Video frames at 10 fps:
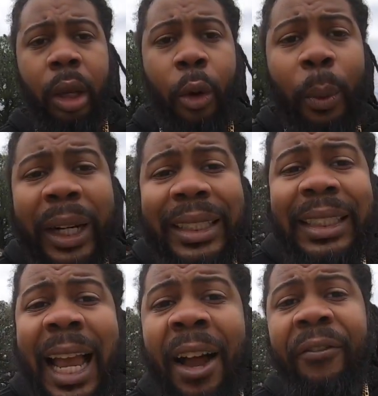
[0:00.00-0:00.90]
when it's
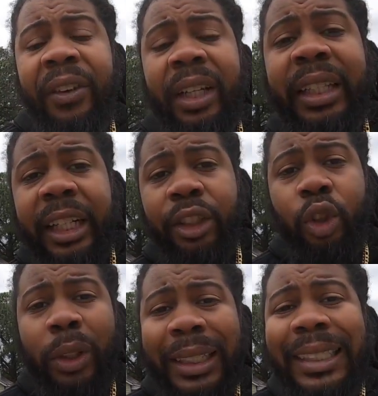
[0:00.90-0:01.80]
time for the leaders
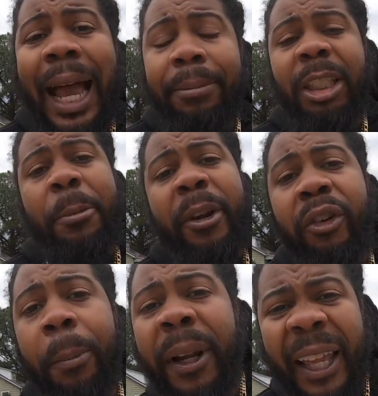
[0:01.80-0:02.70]
on the top to be
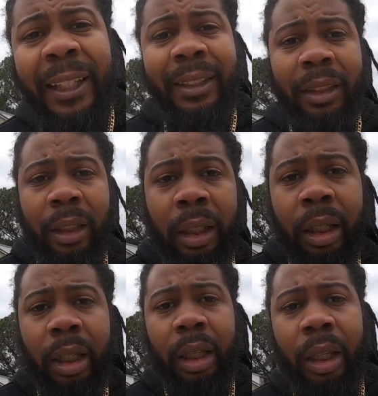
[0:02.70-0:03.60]
replaced,
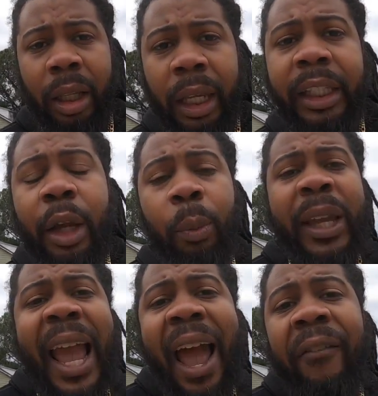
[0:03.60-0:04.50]
then
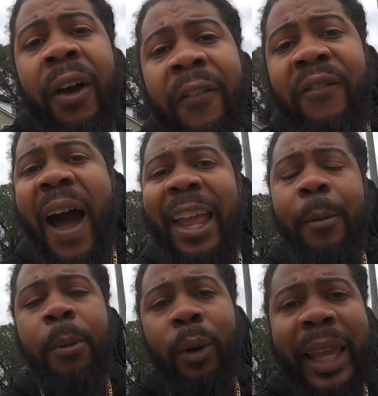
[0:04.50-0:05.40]
we have
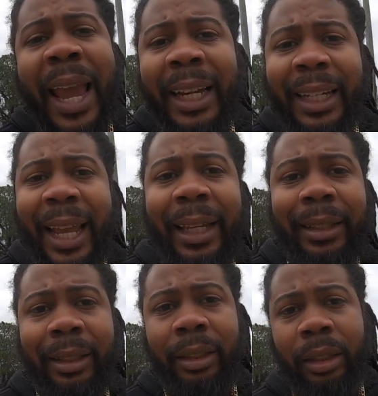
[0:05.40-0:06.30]
viable
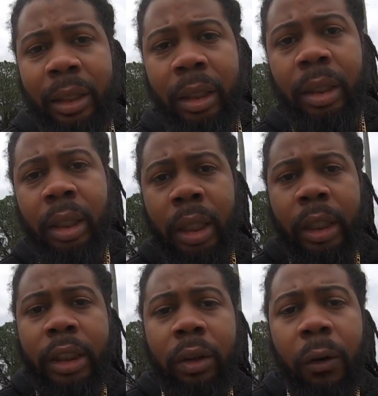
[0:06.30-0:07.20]
candidates
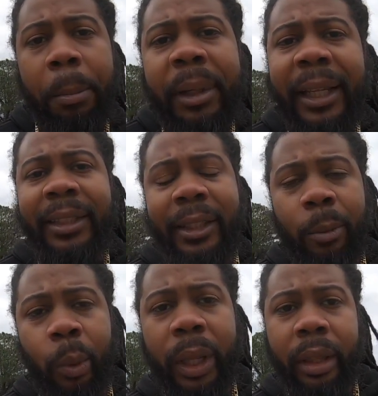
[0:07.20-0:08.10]
to replace them
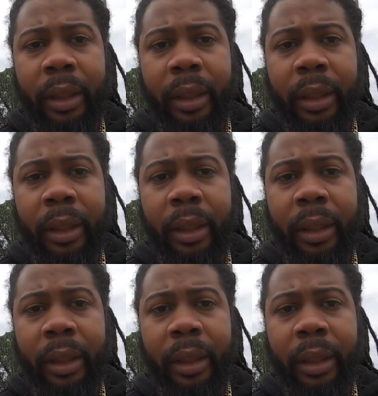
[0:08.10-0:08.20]
with.